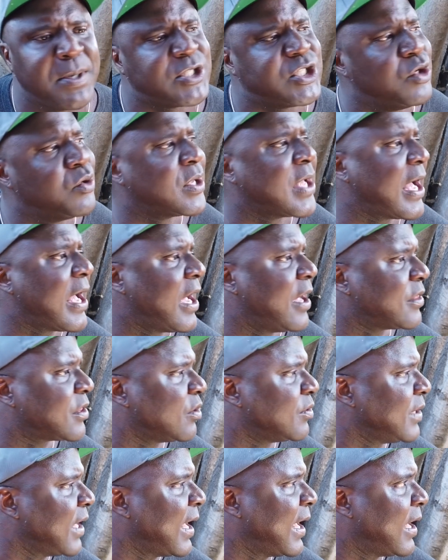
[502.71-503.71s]
But you
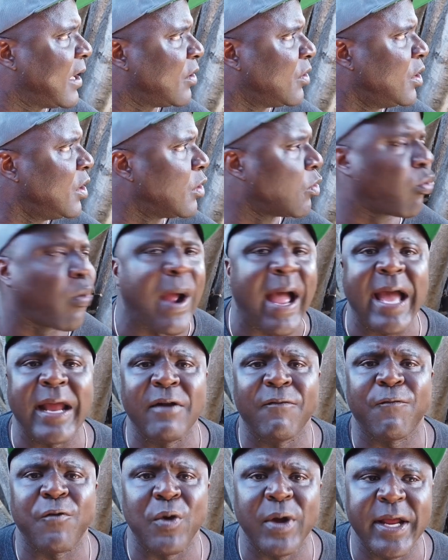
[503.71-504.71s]
guys are now
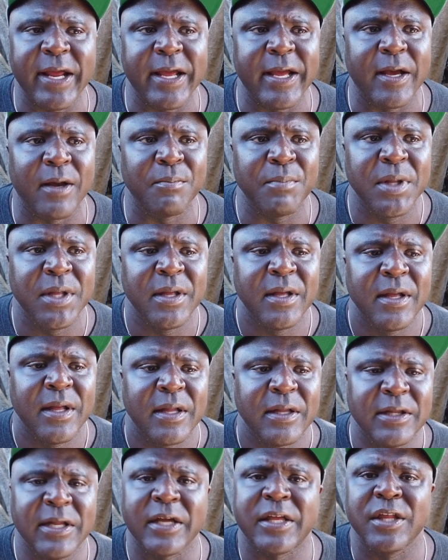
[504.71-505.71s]
riding for him,
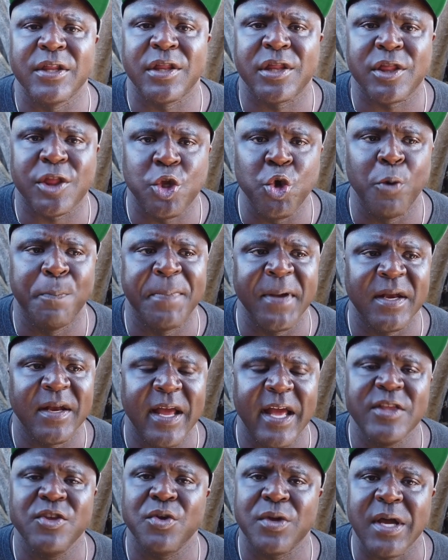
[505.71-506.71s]
looking
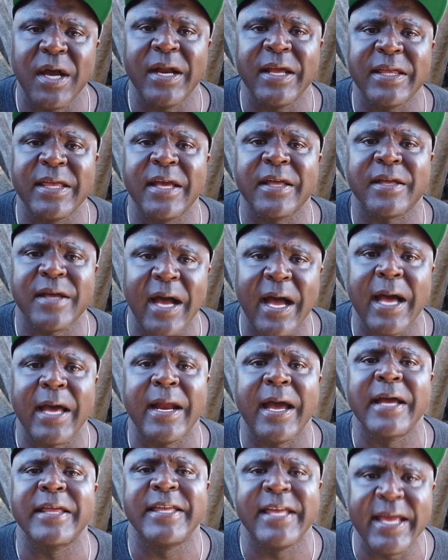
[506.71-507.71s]
stupid. And you're gonna get
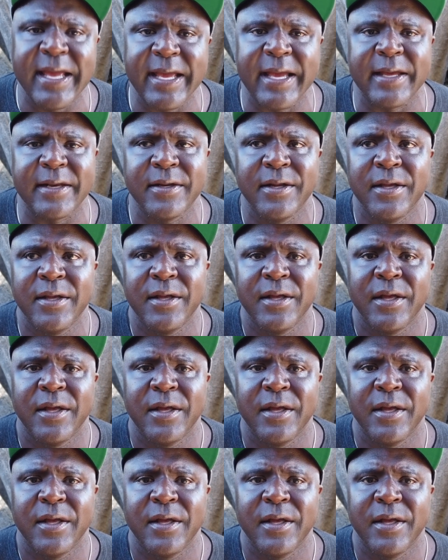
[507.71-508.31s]
caught again.